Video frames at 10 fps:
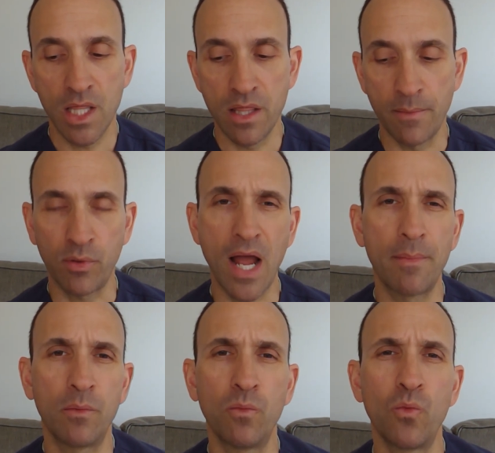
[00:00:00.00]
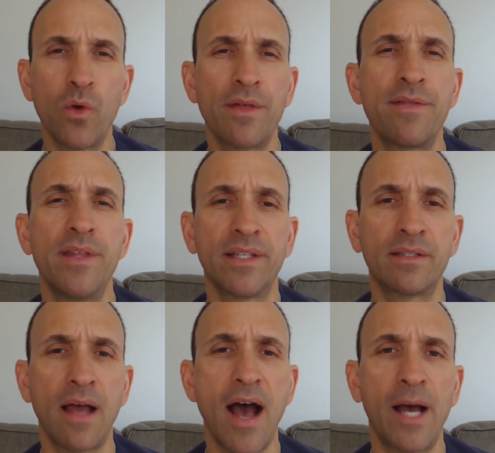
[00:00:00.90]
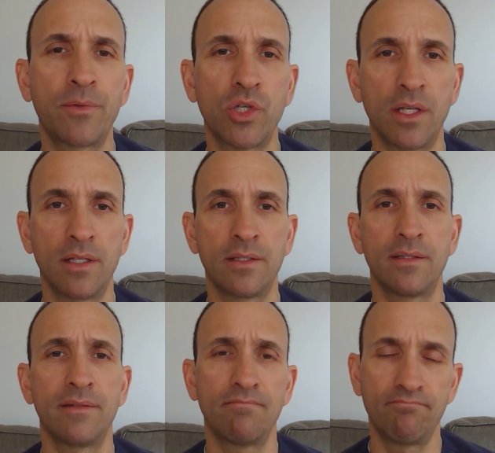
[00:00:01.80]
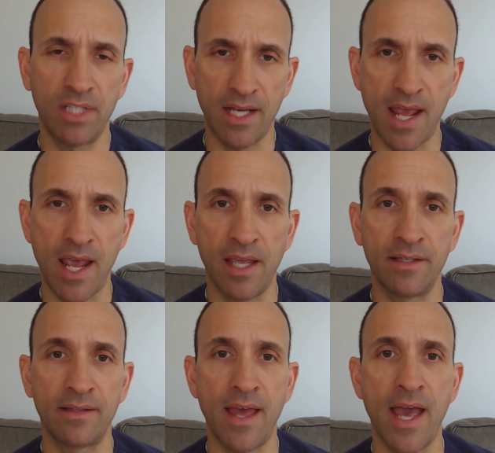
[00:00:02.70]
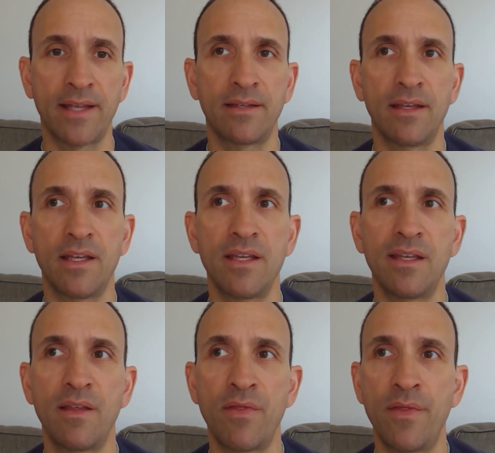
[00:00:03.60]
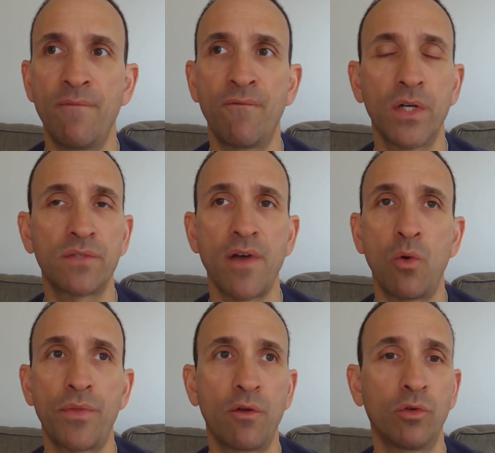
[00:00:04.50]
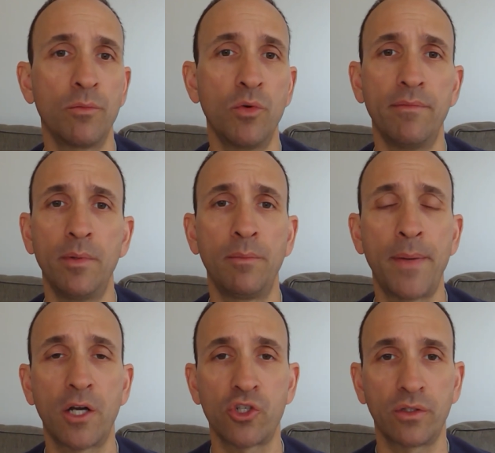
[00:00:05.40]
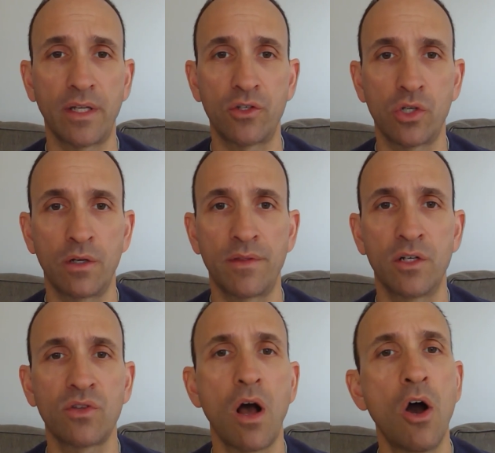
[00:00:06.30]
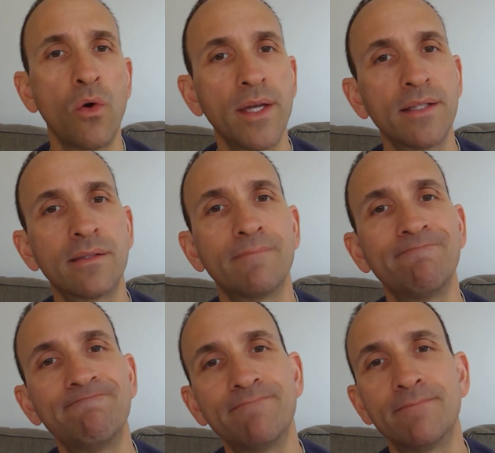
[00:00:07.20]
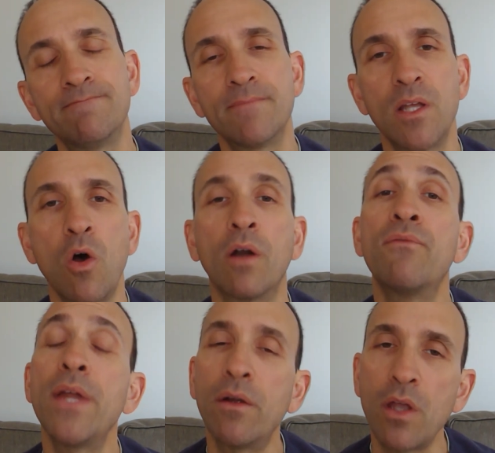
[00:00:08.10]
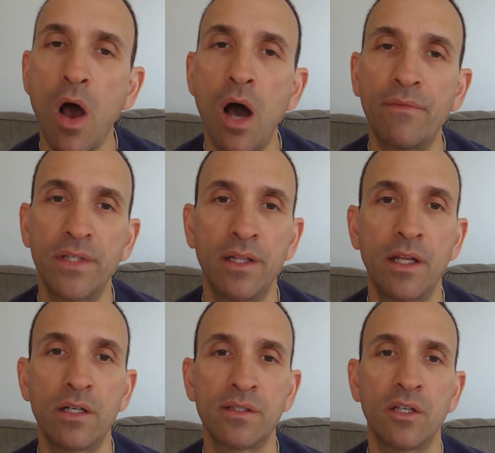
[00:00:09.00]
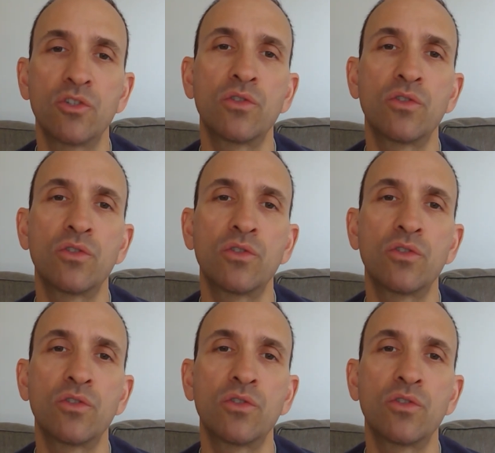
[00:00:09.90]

The problem with this option today is that, first of all, with a removable partial denture, there's always, or very often, there's